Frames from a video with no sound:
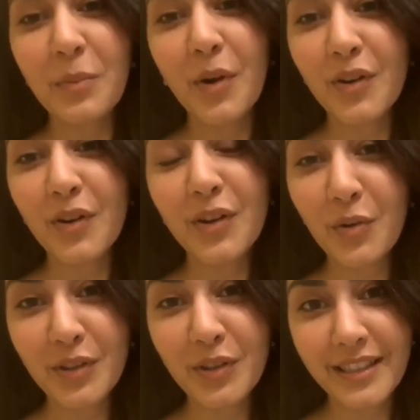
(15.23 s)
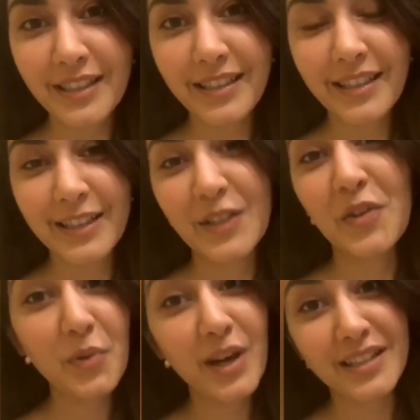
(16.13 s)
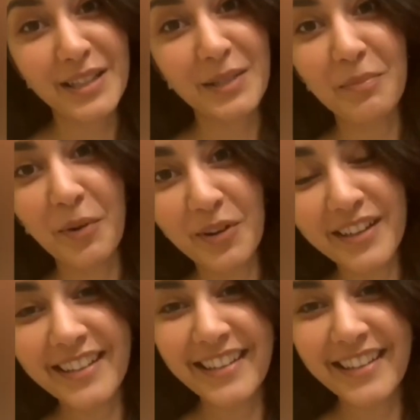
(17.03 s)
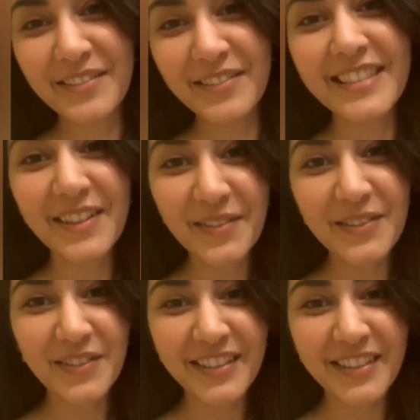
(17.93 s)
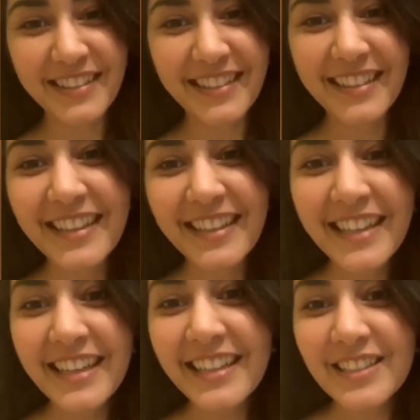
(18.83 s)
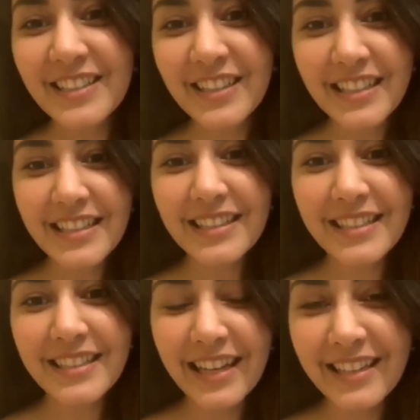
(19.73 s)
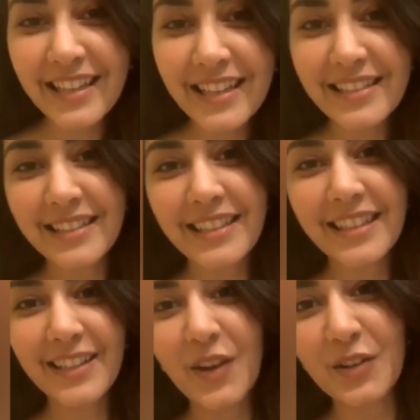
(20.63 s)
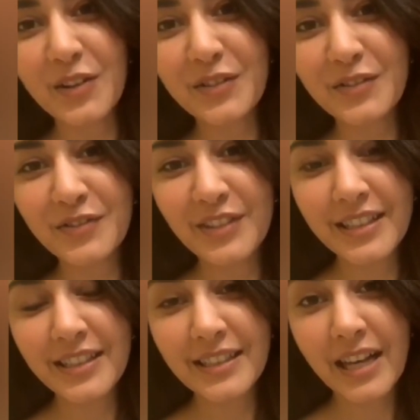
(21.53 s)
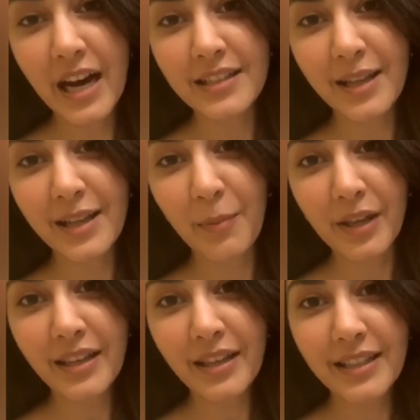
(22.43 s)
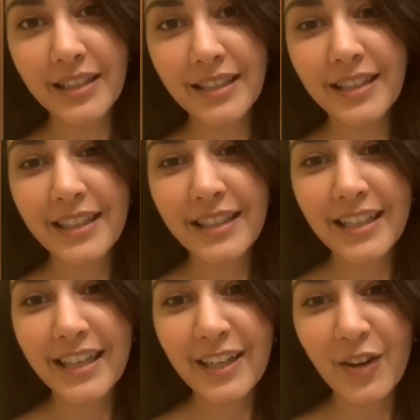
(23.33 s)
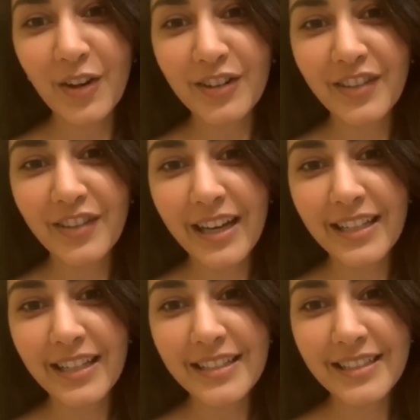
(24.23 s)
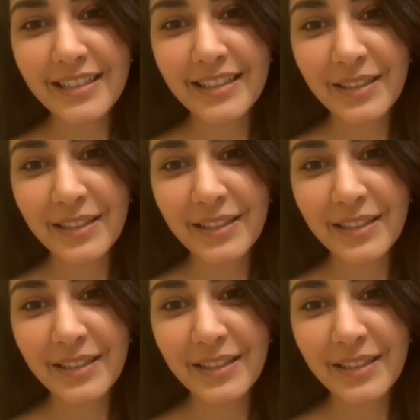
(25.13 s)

So I'm not gonna go till you guys get bored, which I hope you don't. So let's get started. I see a lot of hearts coming, a lot of highs.